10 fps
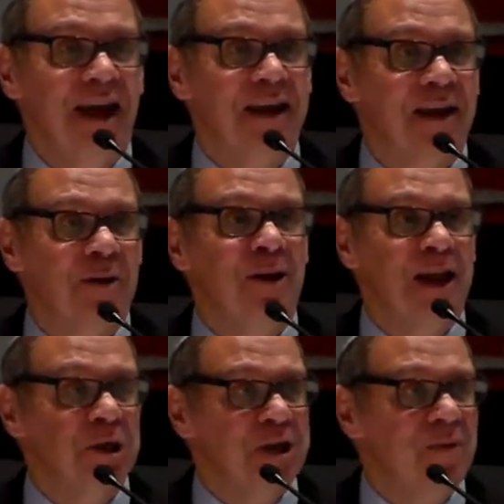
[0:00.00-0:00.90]
and Chil
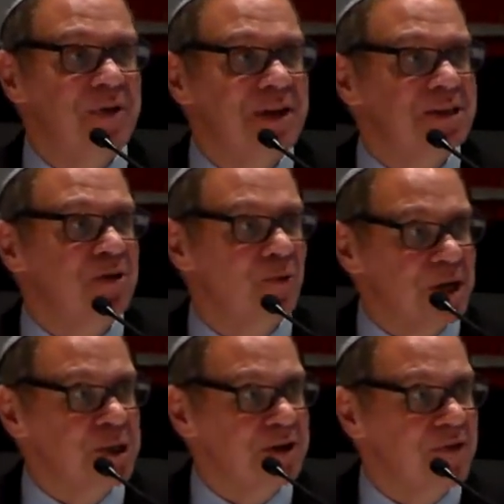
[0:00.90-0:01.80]
Hashem, the
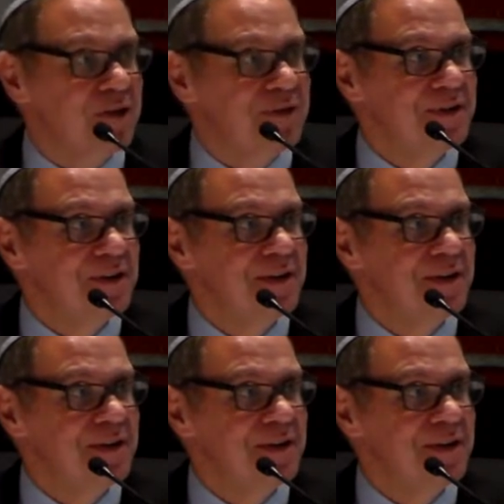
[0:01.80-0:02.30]
desecration of heaven.